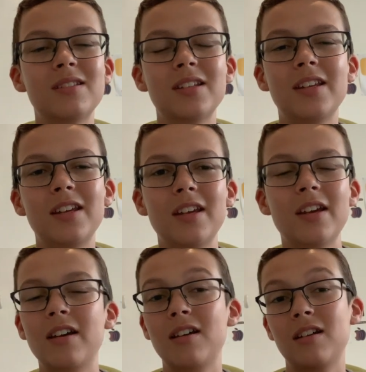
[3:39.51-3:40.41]

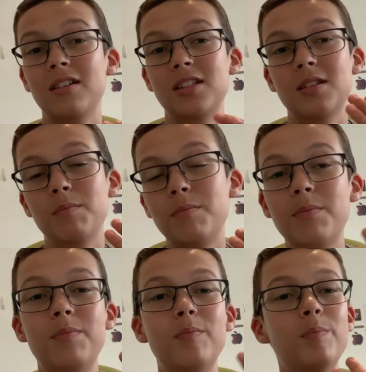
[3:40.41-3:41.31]
yeah, it's a
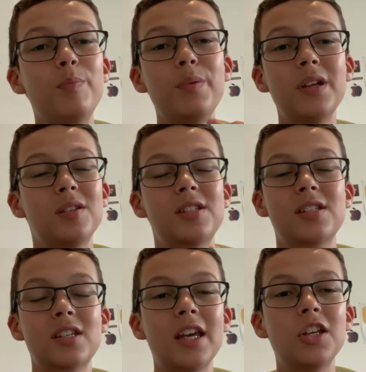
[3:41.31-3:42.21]
bit
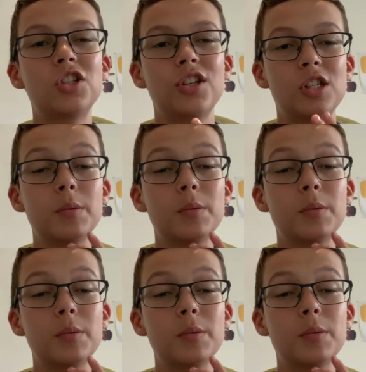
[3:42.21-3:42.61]
sketchy to be